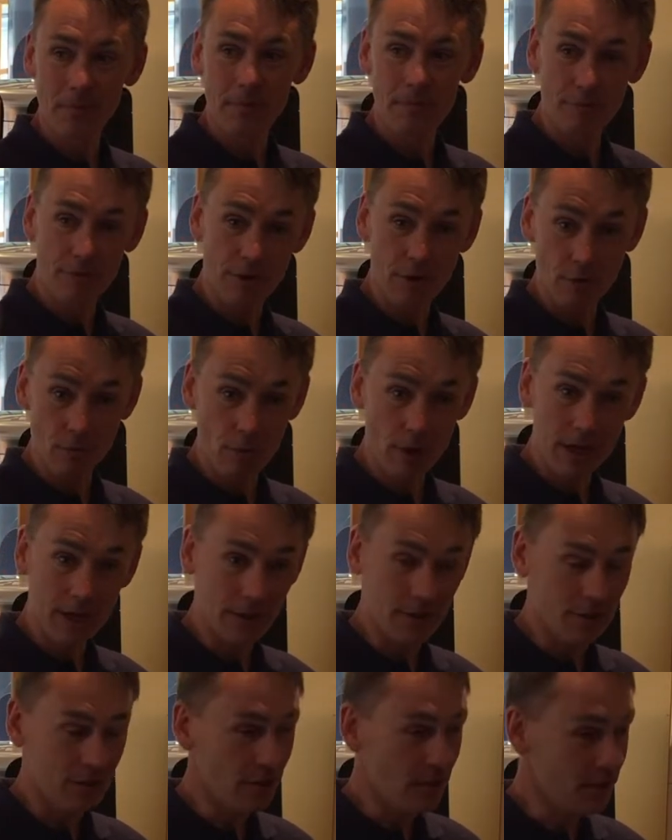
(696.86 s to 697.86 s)
few
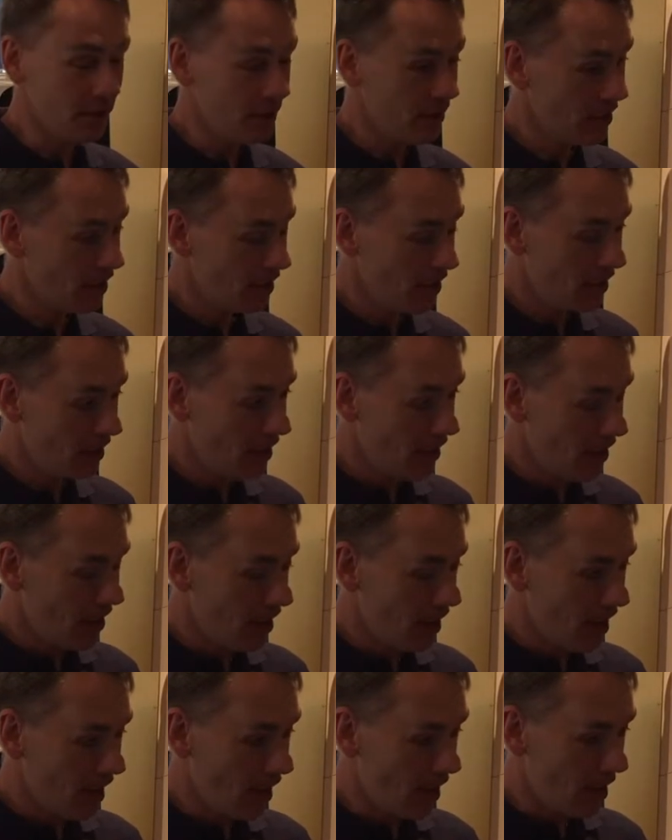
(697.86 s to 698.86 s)
weaknesses.
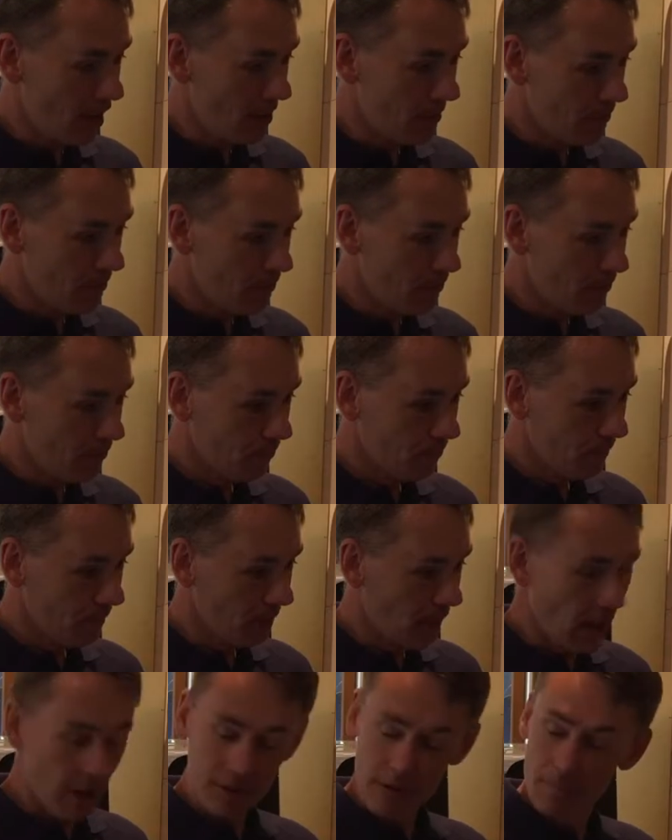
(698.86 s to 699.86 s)

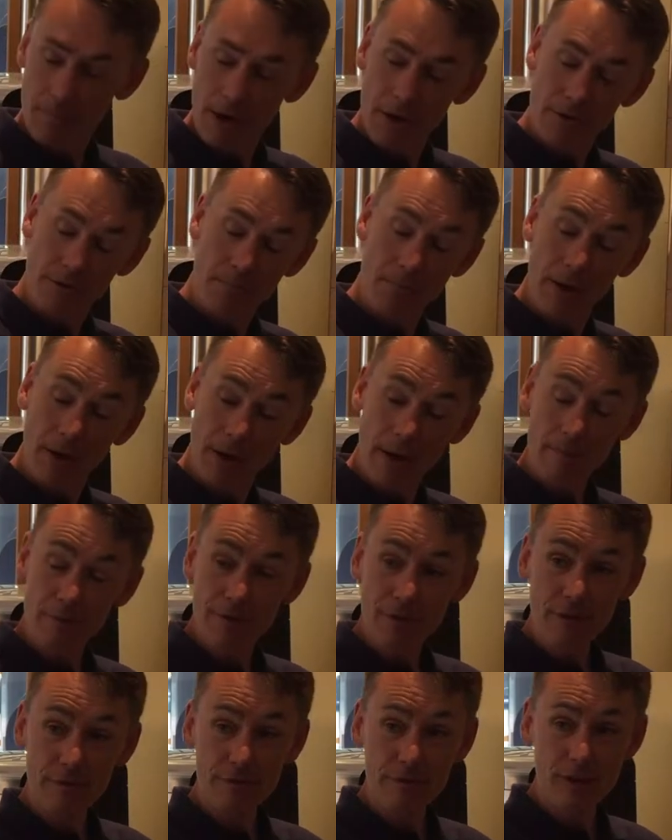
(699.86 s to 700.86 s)
I suppose Beolab
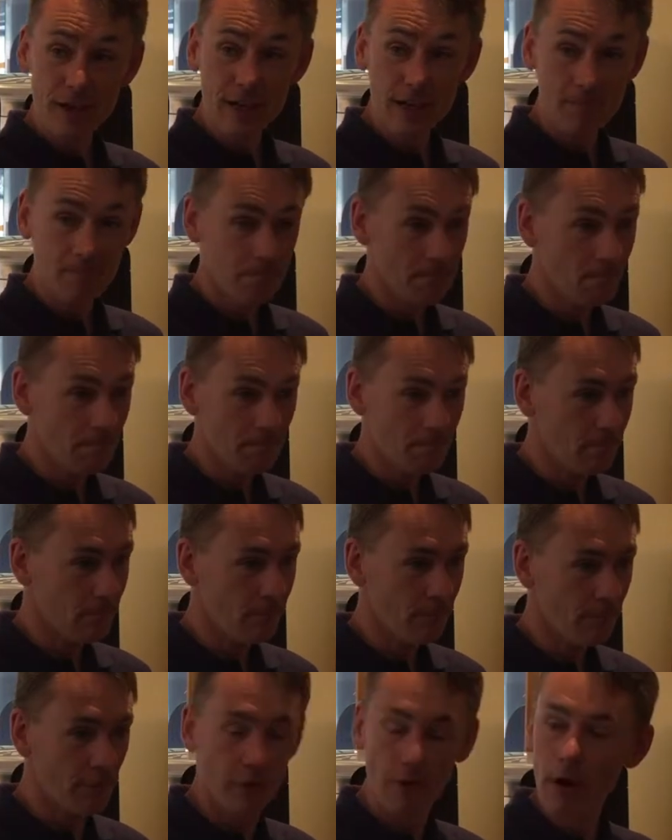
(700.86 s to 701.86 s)
50,
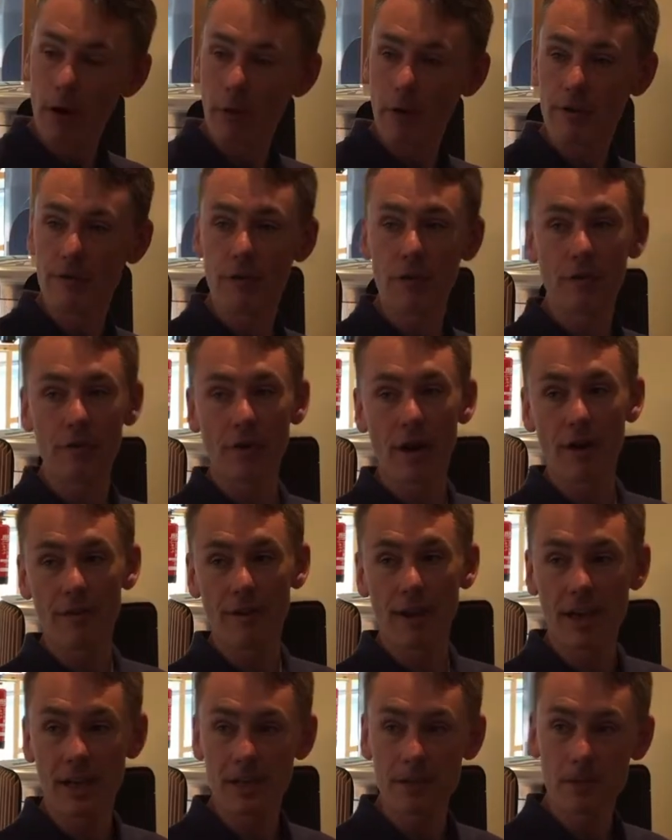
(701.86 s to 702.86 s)
Ferrari
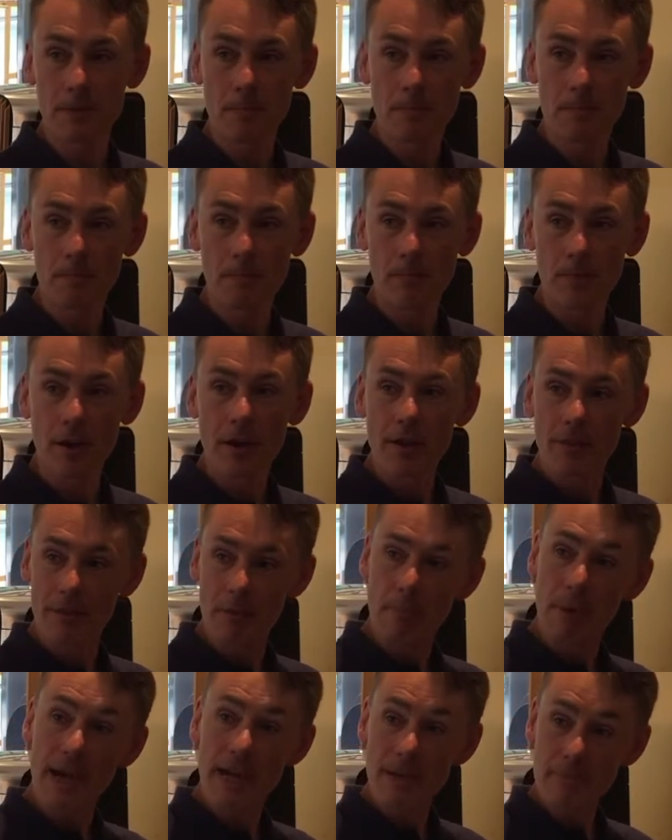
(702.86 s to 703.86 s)
458, the
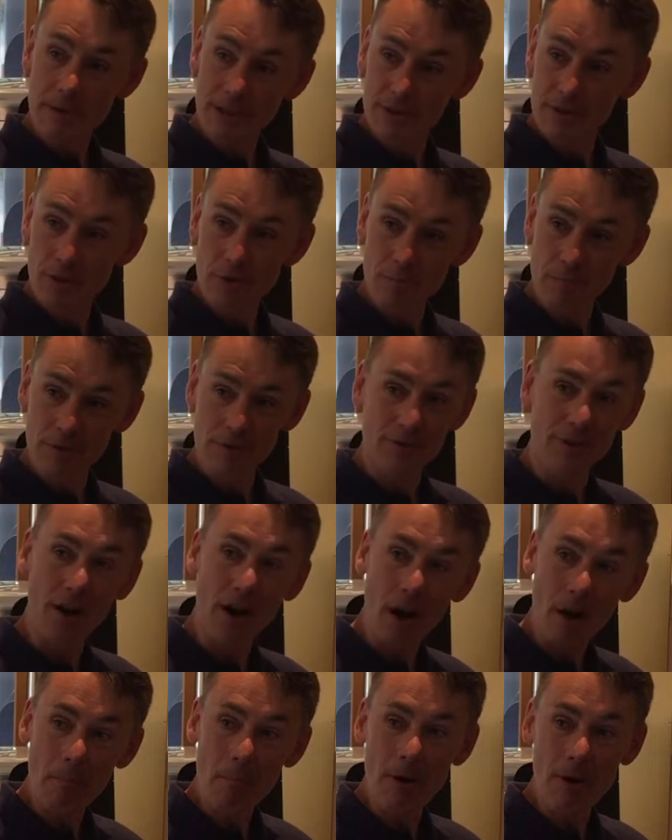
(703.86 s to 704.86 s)
baby
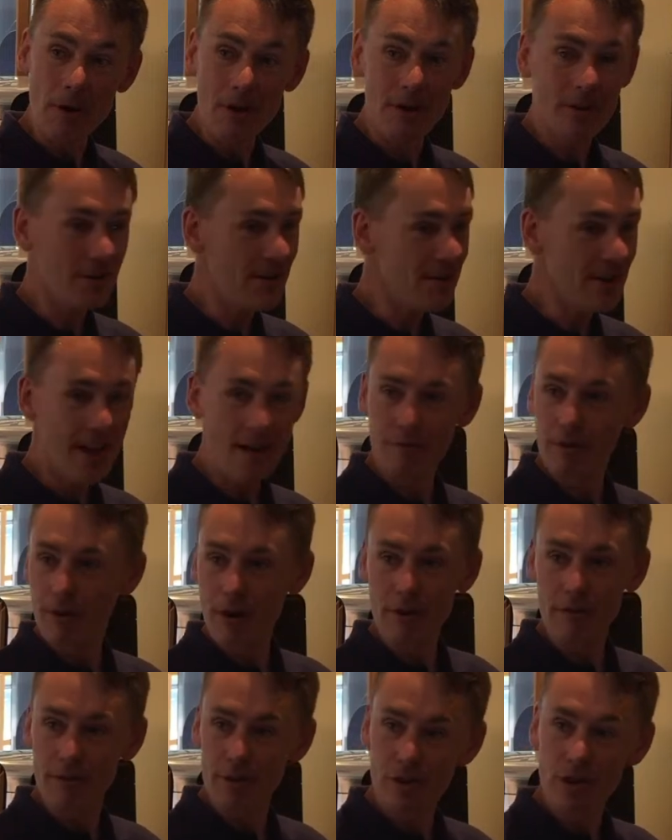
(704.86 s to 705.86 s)
superstar but never
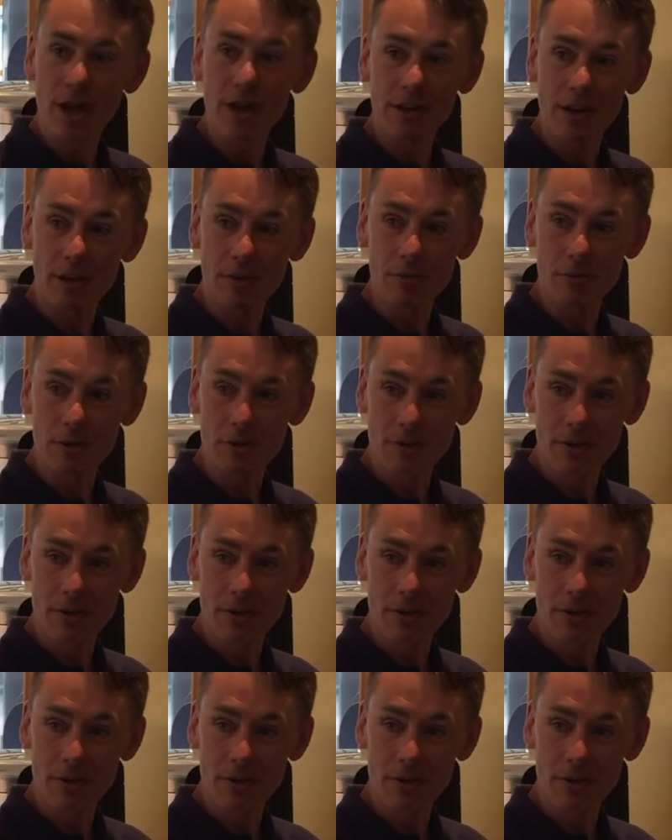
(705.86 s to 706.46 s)
overshadowed.